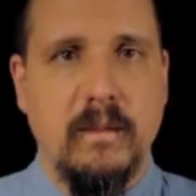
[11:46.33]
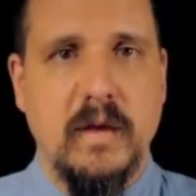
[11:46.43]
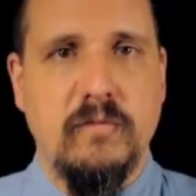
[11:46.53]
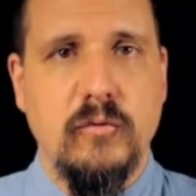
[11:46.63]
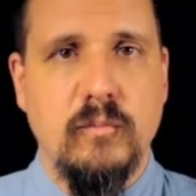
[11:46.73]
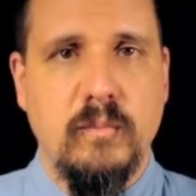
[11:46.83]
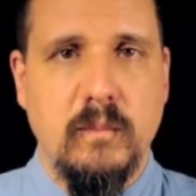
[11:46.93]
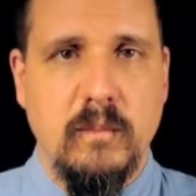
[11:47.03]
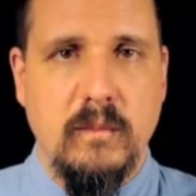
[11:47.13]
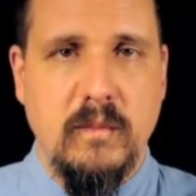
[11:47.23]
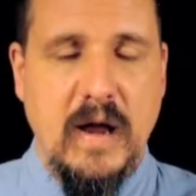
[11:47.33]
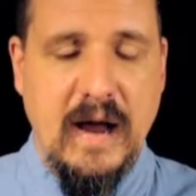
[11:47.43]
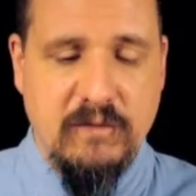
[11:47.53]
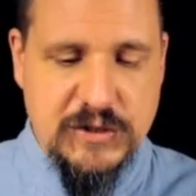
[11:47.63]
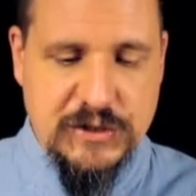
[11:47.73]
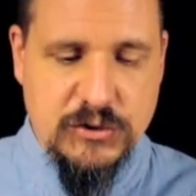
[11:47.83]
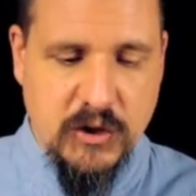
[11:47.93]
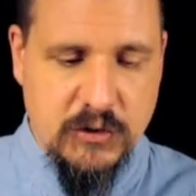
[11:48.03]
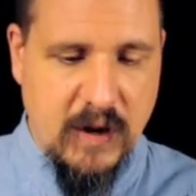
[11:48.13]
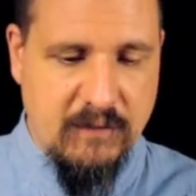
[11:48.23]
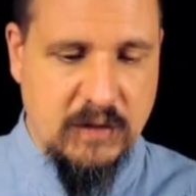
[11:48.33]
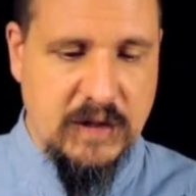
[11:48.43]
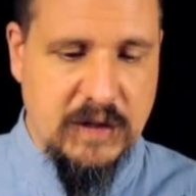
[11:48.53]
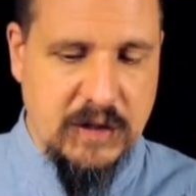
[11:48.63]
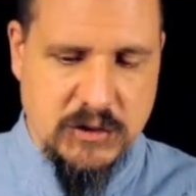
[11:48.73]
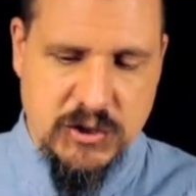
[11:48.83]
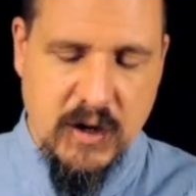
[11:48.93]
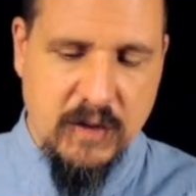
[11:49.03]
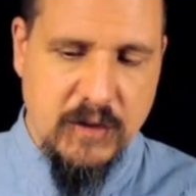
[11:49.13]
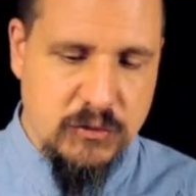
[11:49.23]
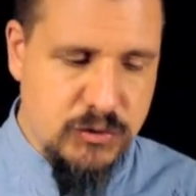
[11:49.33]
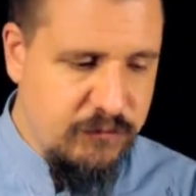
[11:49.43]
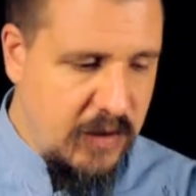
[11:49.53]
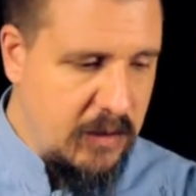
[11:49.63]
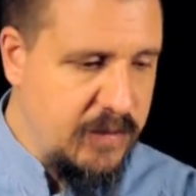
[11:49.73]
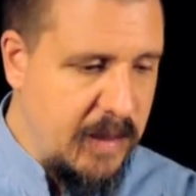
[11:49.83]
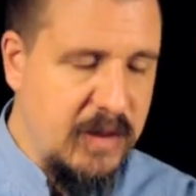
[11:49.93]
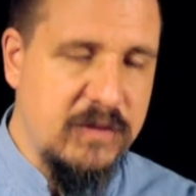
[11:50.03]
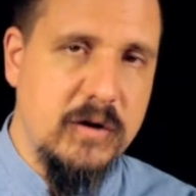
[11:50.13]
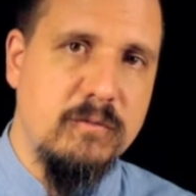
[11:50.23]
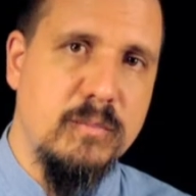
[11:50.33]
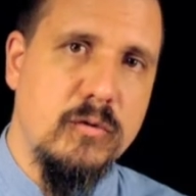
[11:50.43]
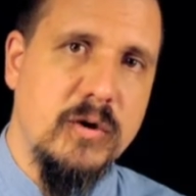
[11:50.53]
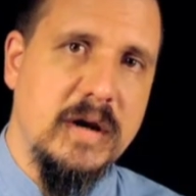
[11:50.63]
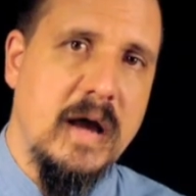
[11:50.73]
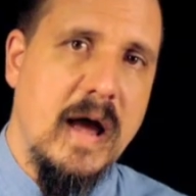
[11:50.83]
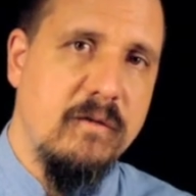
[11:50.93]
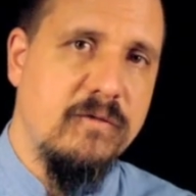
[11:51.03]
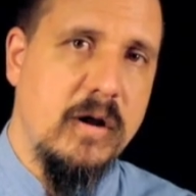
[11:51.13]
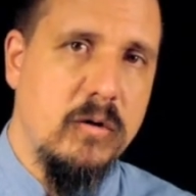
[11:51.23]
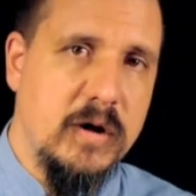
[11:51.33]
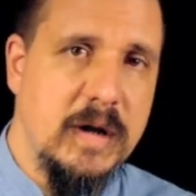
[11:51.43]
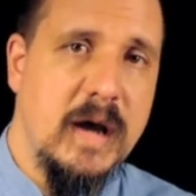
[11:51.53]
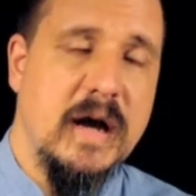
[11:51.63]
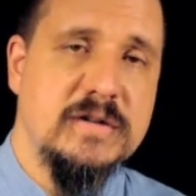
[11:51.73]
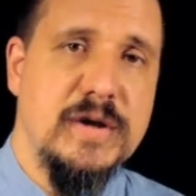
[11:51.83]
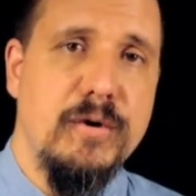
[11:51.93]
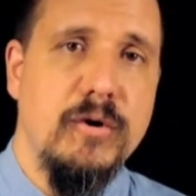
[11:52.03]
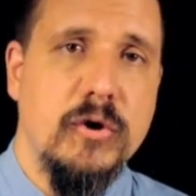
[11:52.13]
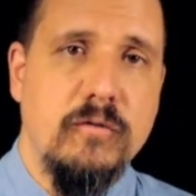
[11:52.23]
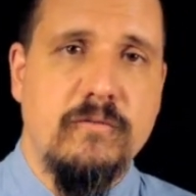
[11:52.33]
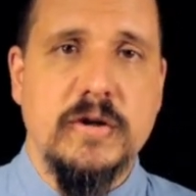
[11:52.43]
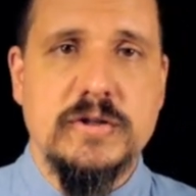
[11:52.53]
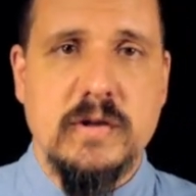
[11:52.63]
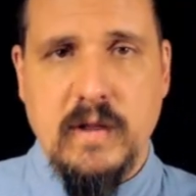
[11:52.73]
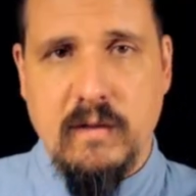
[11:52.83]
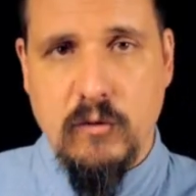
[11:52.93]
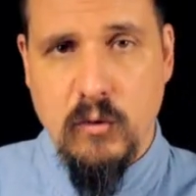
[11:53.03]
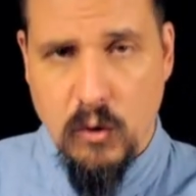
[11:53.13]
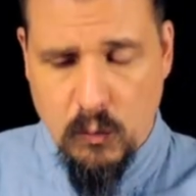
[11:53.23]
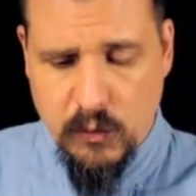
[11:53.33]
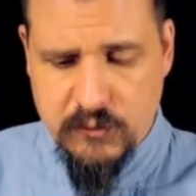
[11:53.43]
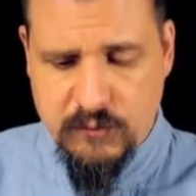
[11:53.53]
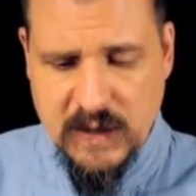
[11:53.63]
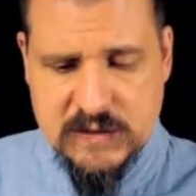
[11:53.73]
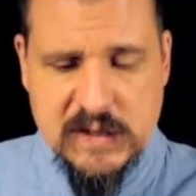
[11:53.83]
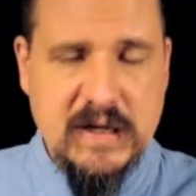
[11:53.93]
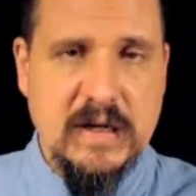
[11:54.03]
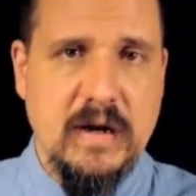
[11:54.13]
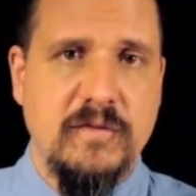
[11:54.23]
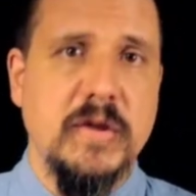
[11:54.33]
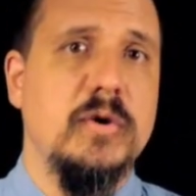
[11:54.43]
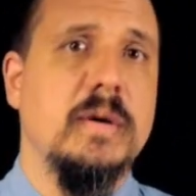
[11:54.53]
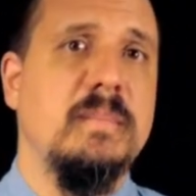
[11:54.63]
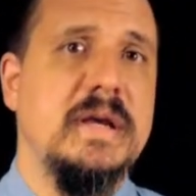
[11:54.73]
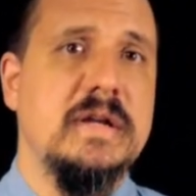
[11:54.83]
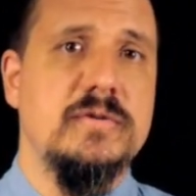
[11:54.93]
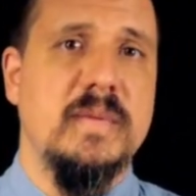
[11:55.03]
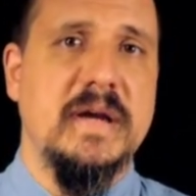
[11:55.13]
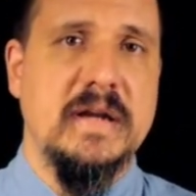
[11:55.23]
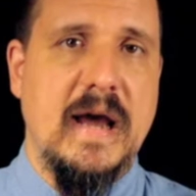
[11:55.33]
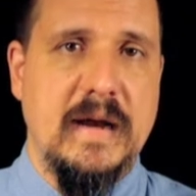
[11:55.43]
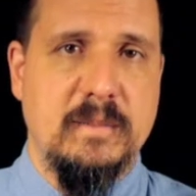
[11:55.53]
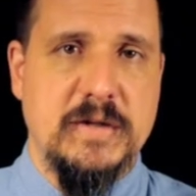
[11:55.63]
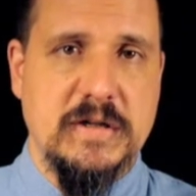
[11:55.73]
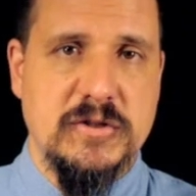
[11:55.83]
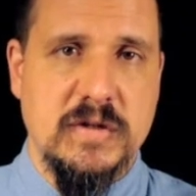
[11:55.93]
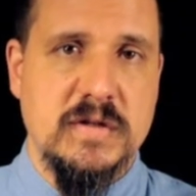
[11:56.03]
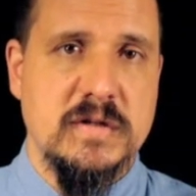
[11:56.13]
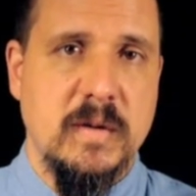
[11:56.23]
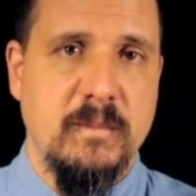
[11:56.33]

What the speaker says: If you have a teacher and you have a lineage, then you should follow that method of brewing and follow it until you've reached a level where you've mastered it enough that you can begin to make adaptations,